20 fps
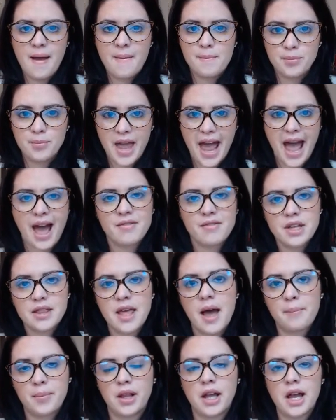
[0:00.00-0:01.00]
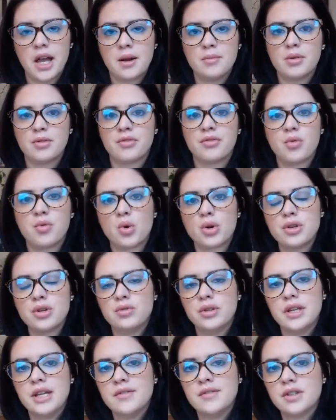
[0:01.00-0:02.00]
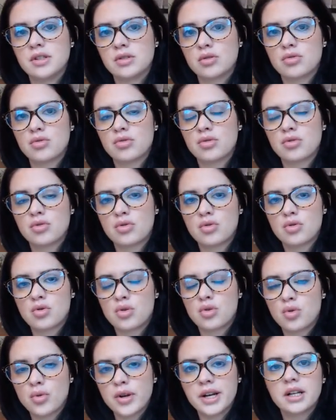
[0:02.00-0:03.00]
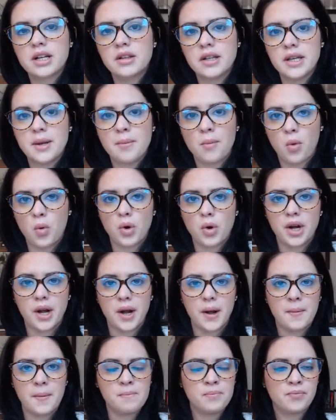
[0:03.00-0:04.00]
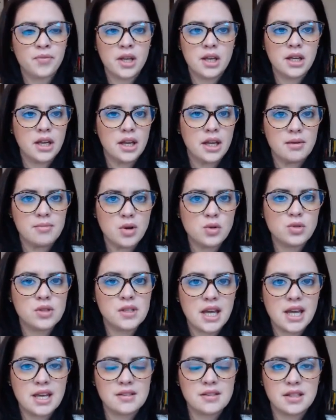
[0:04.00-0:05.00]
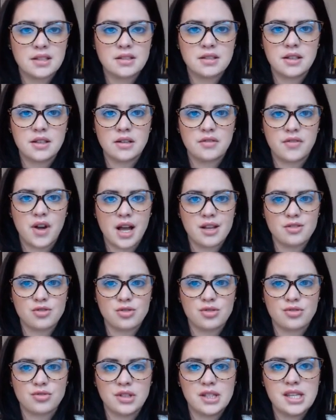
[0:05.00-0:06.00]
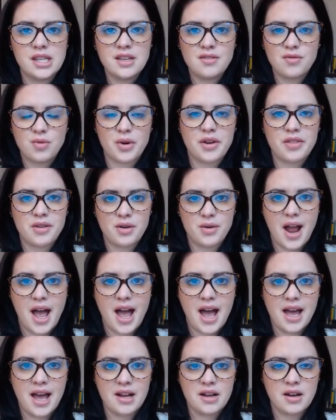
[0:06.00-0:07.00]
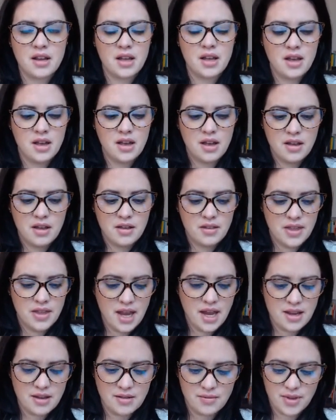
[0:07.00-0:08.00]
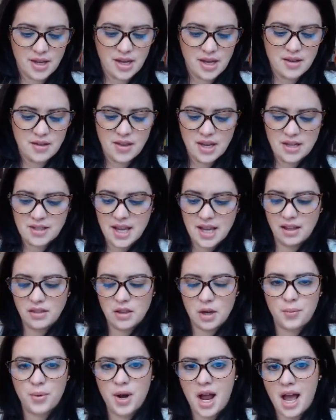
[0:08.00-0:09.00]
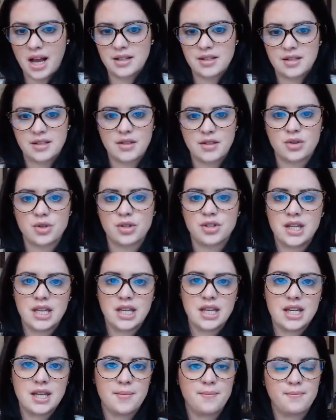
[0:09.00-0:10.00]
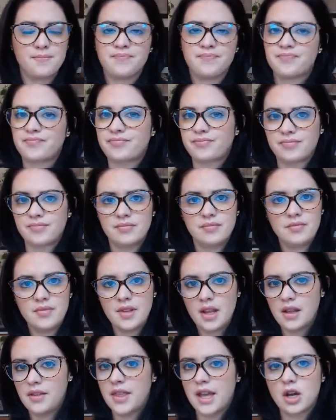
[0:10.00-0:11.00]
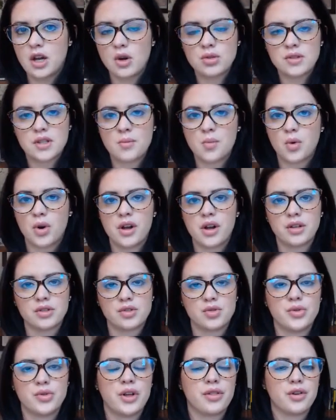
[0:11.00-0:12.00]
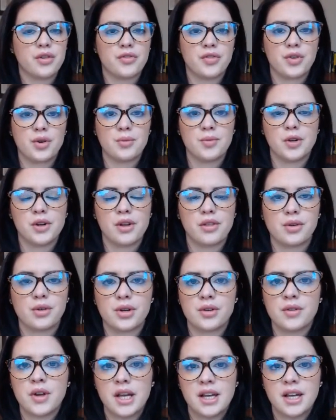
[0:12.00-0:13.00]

having that plan before you leave is critically important. In most cases, advisors leave where they're at. They take their practice and their team, they go somewhere else to another firm or another